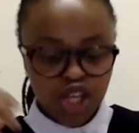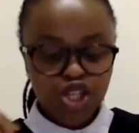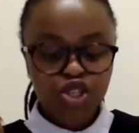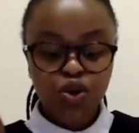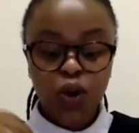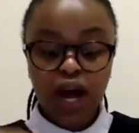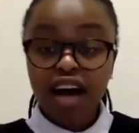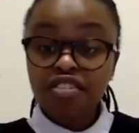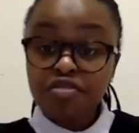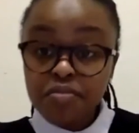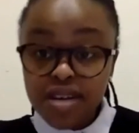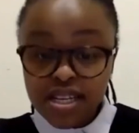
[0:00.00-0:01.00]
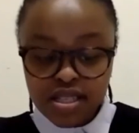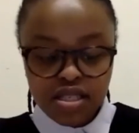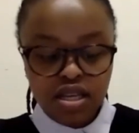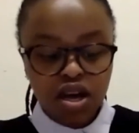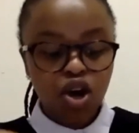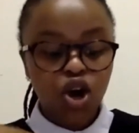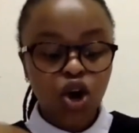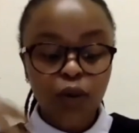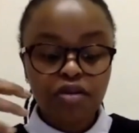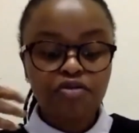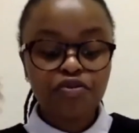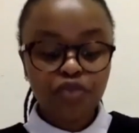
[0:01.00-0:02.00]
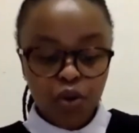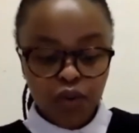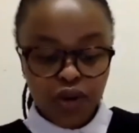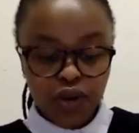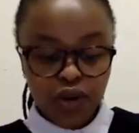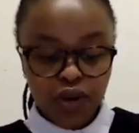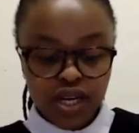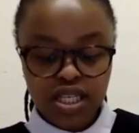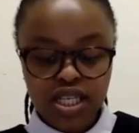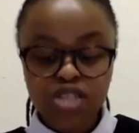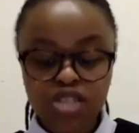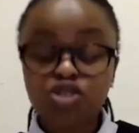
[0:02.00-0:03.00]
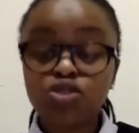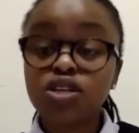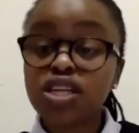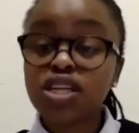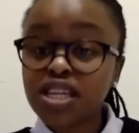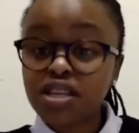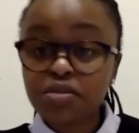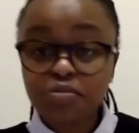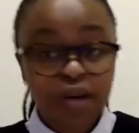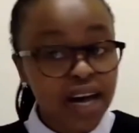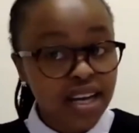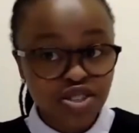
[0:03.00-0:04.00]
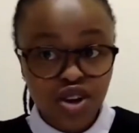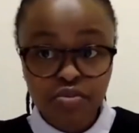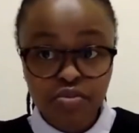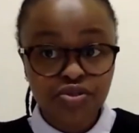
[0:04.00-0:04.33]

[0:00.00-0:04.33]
So governments going forward need to lead by example, first of all.